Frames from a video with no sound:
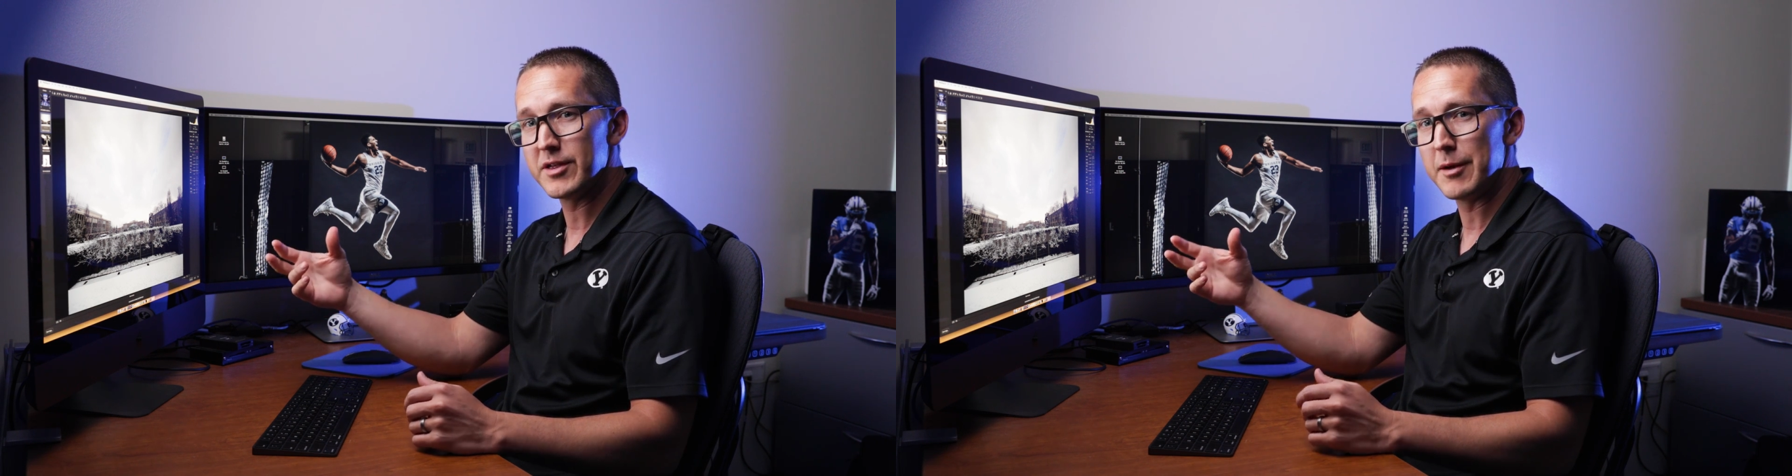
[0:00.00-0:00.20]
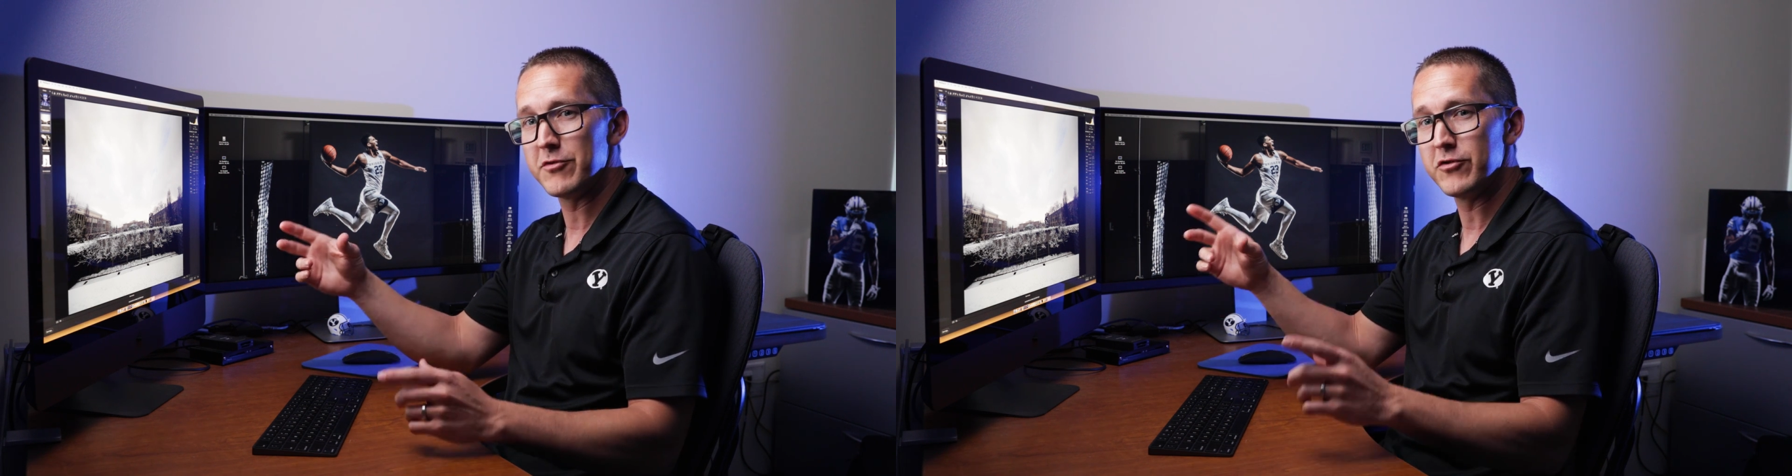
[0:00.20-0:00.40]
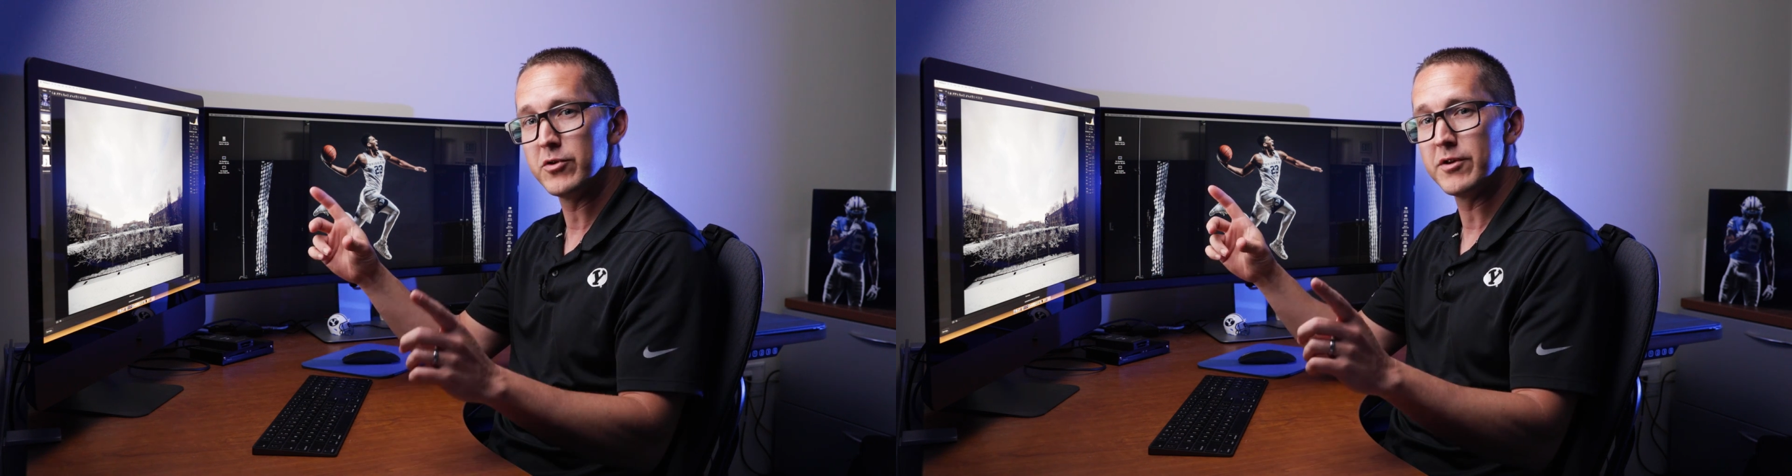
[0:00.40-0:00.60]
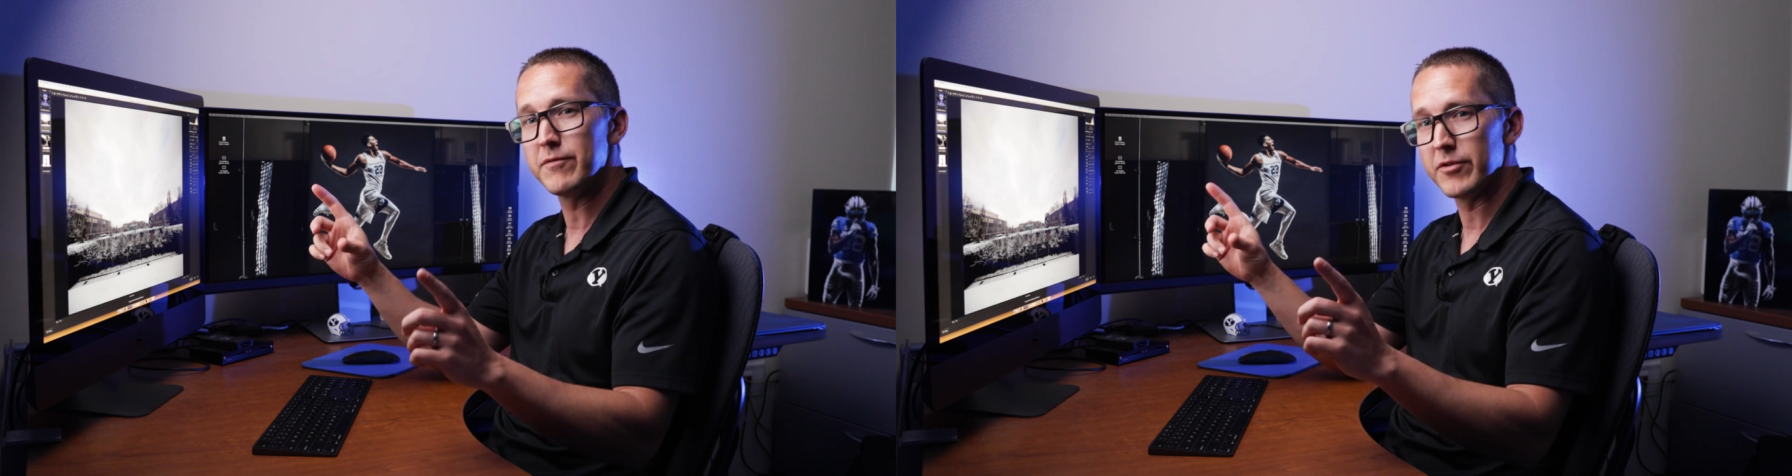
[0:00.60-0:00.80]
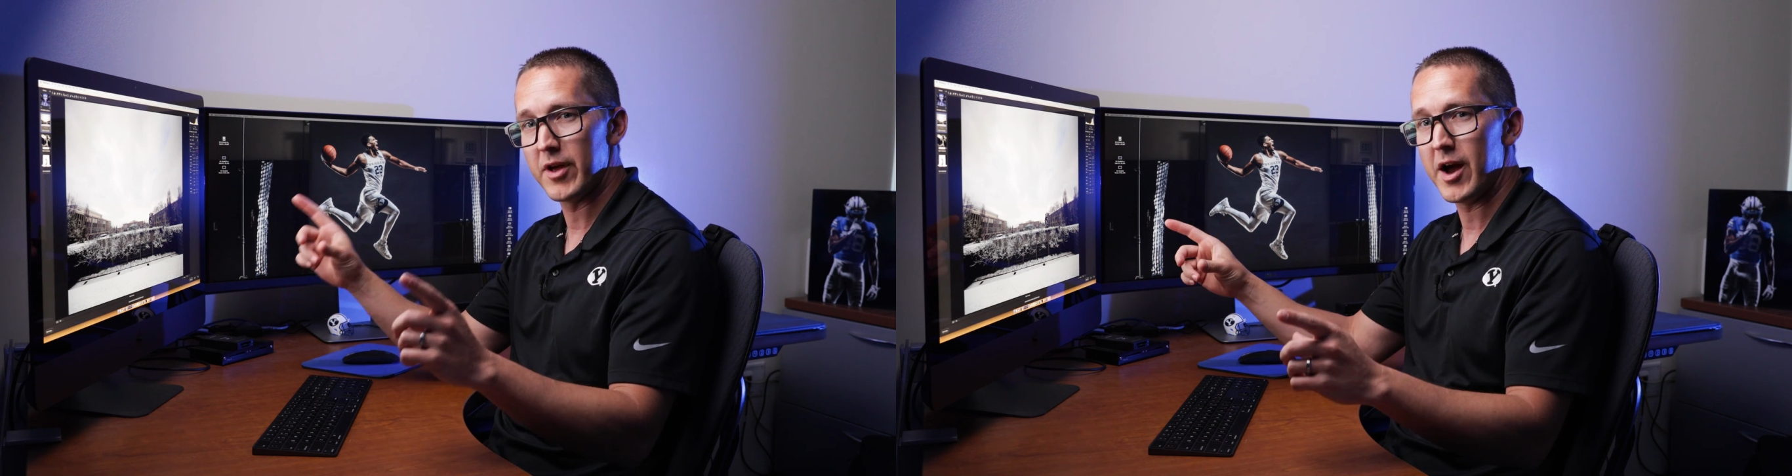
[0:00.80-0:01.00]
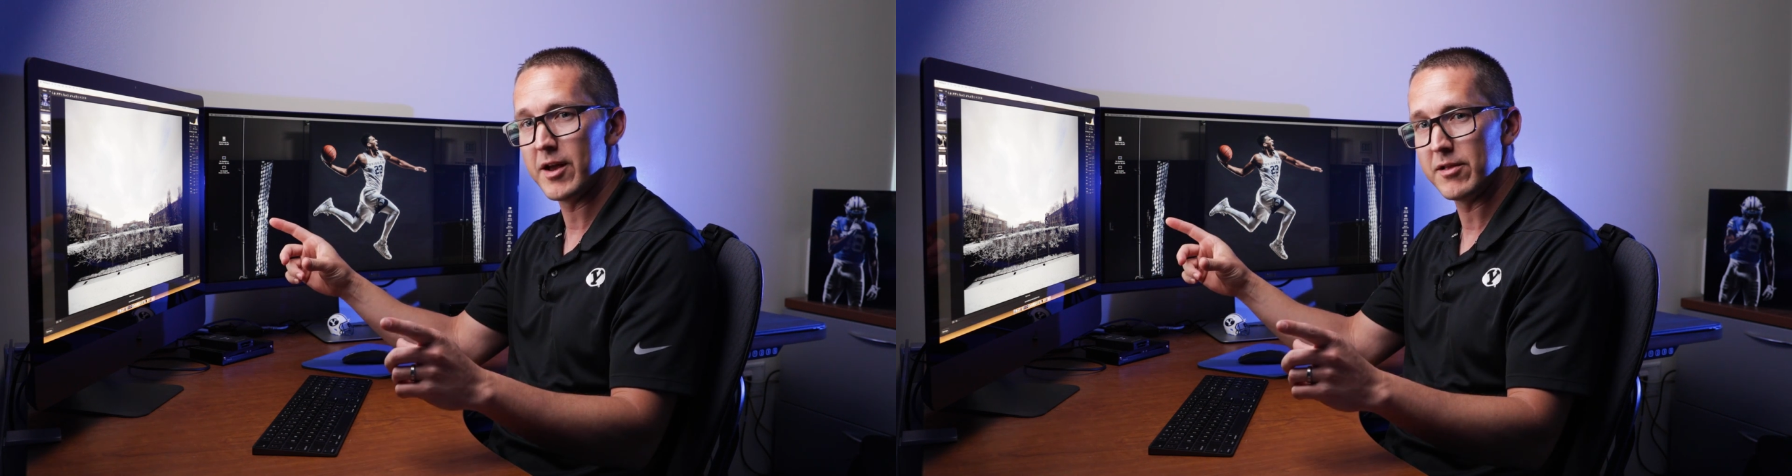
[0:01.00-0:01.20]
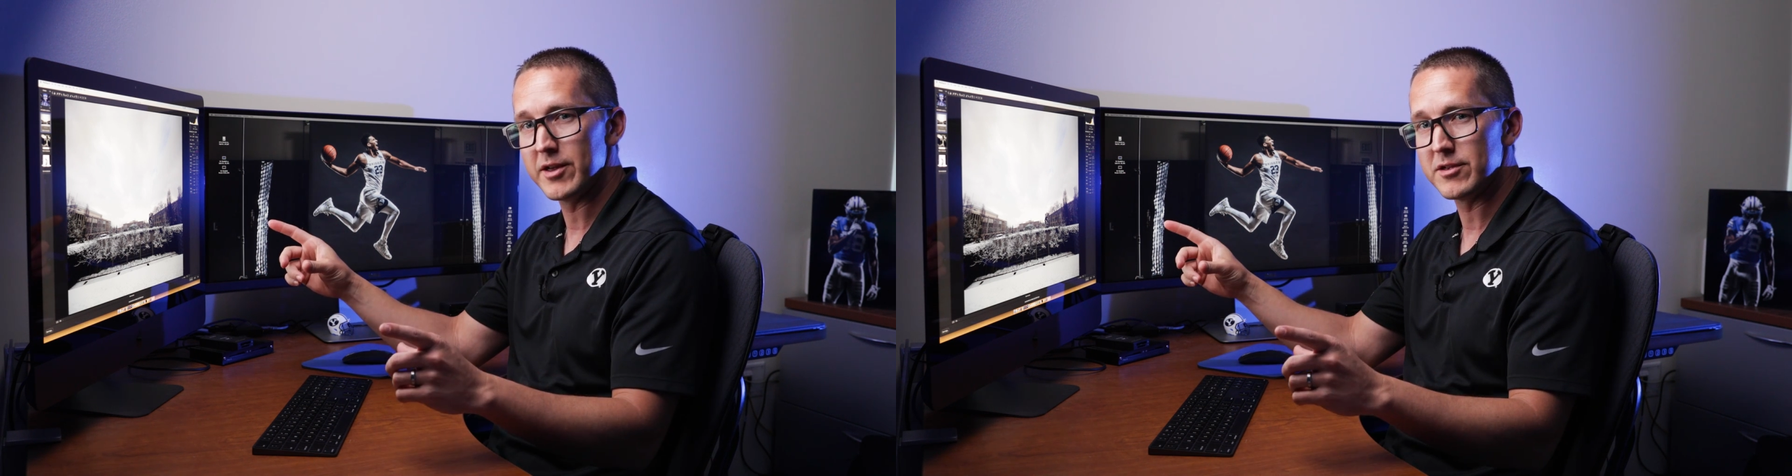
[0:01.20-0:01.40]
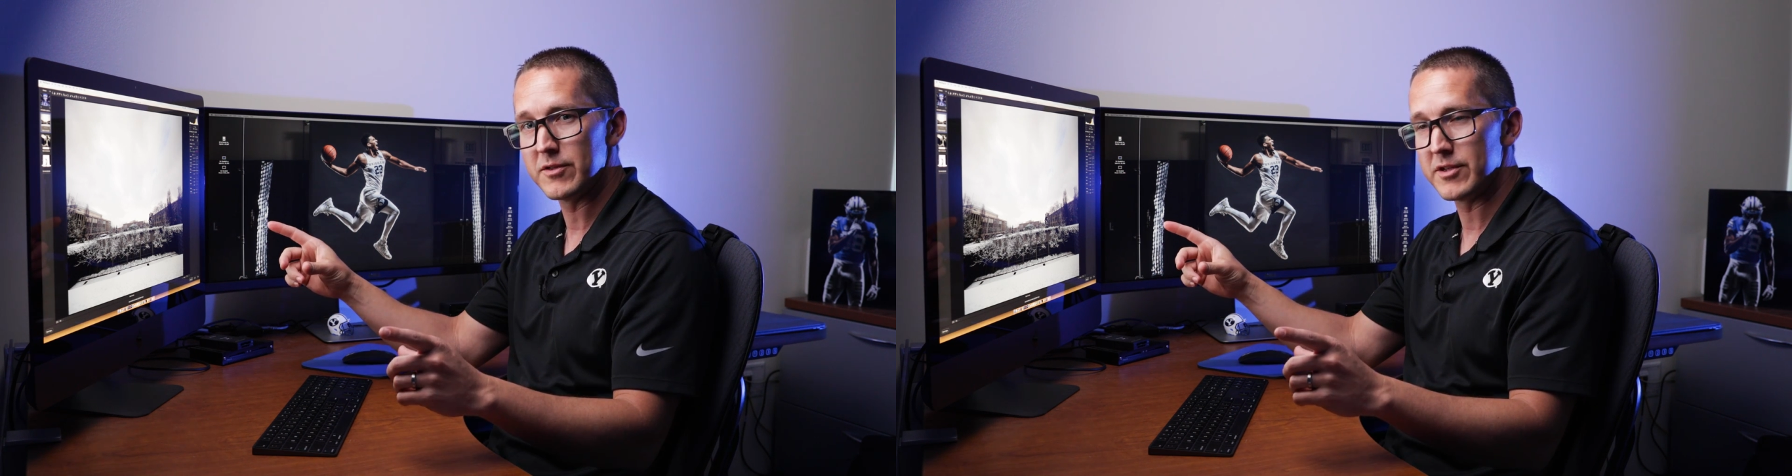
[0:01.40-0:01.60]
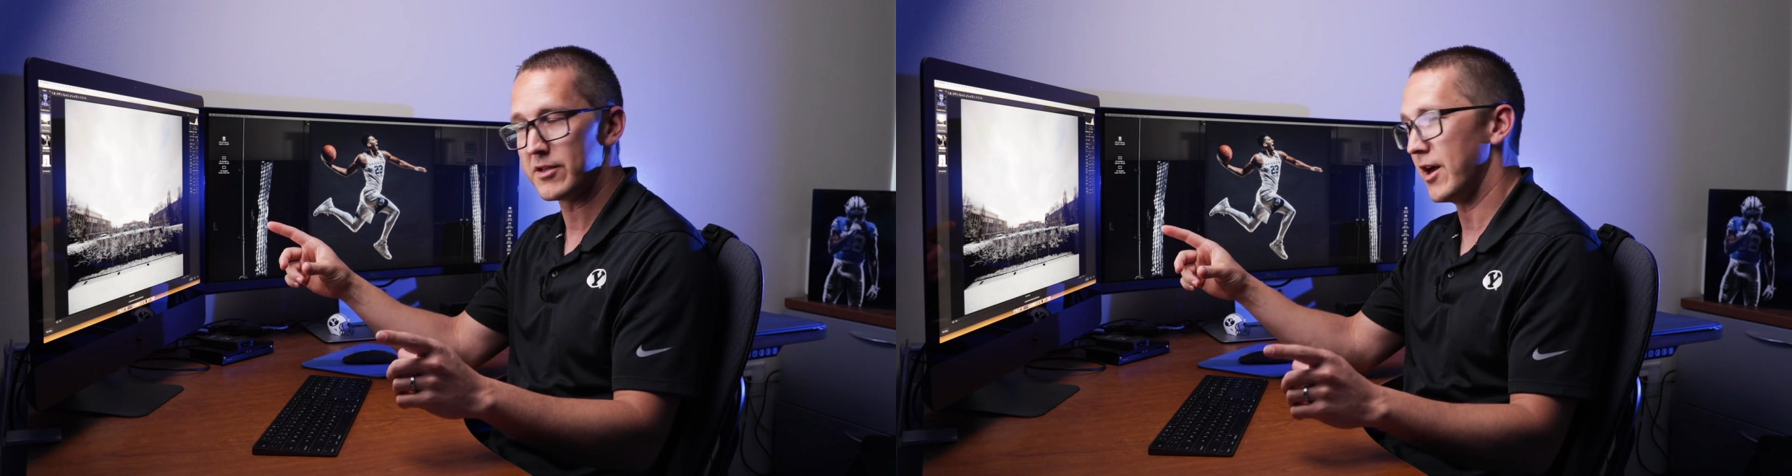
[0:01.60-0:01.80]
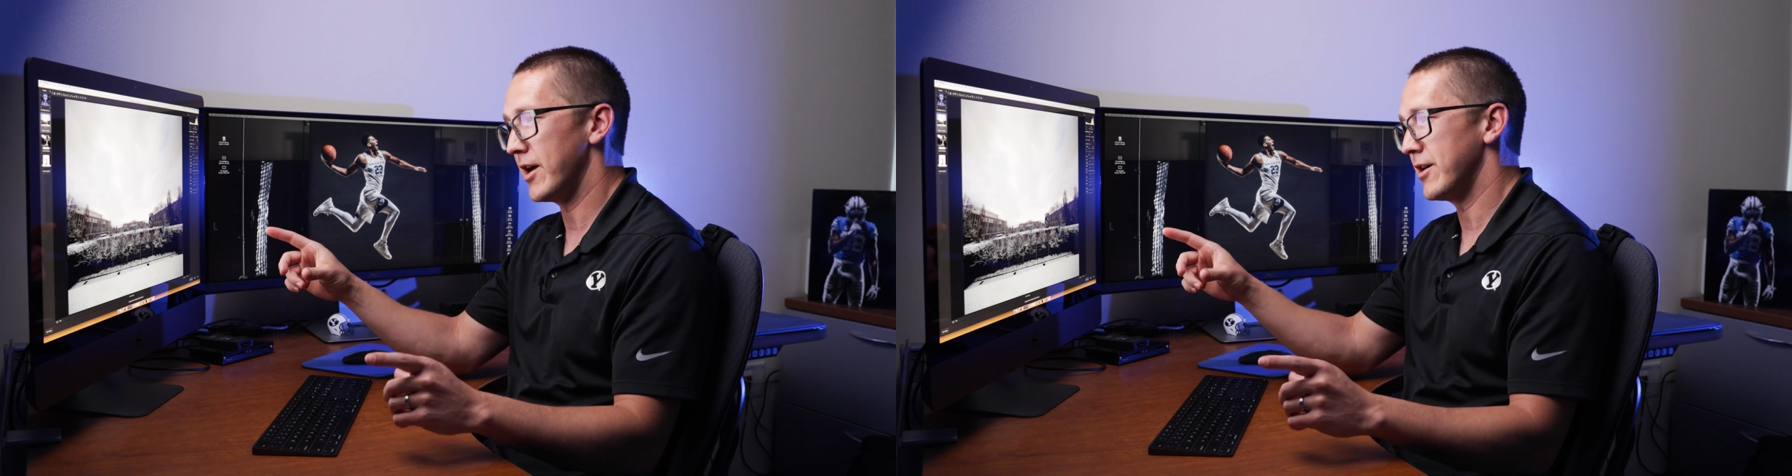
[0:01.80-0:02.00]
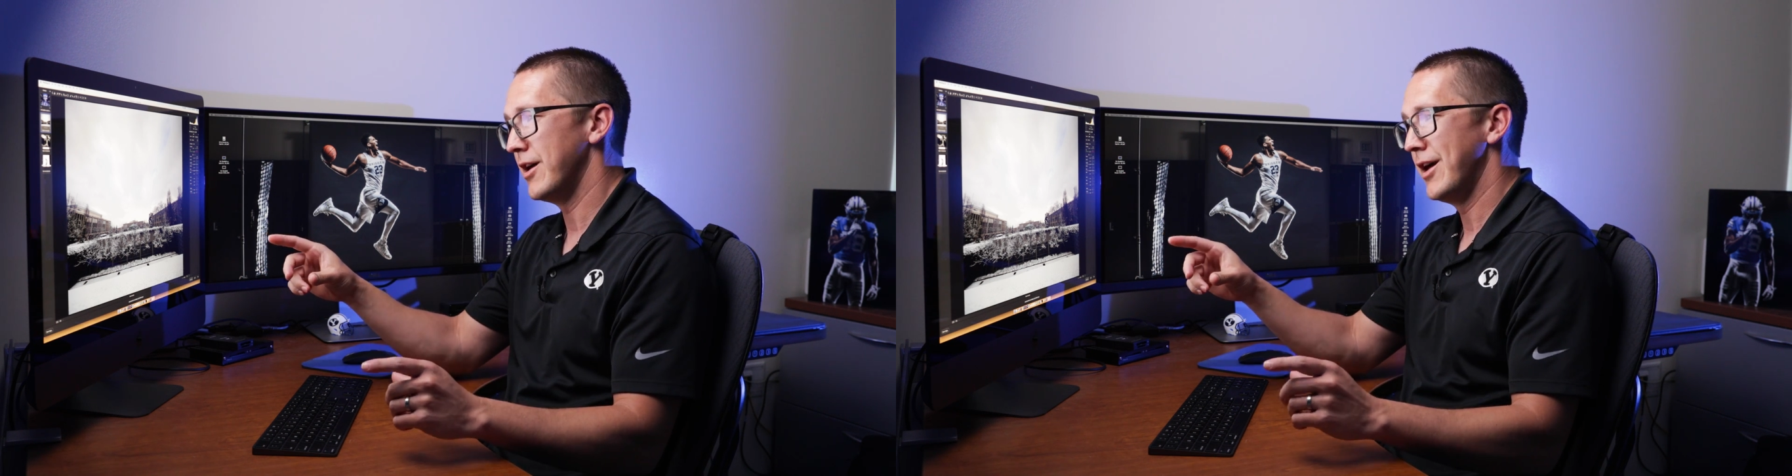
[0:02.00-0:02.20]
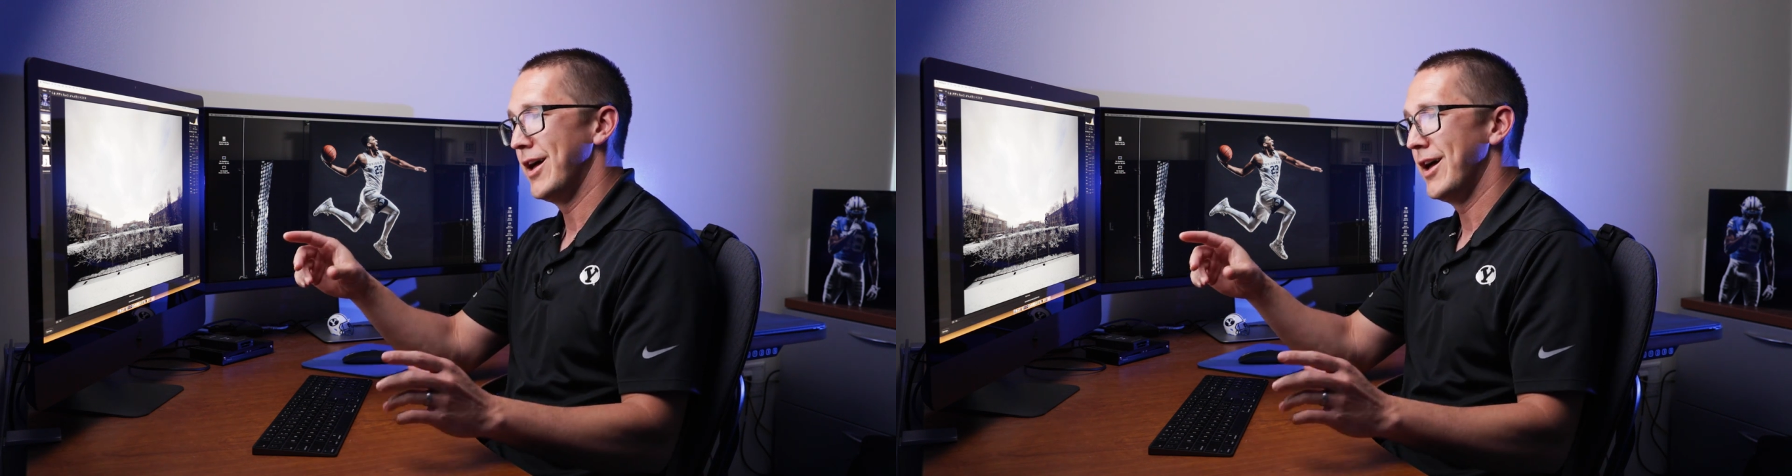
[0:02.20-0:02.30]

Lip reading: I'm shooting for the highlights in the sky.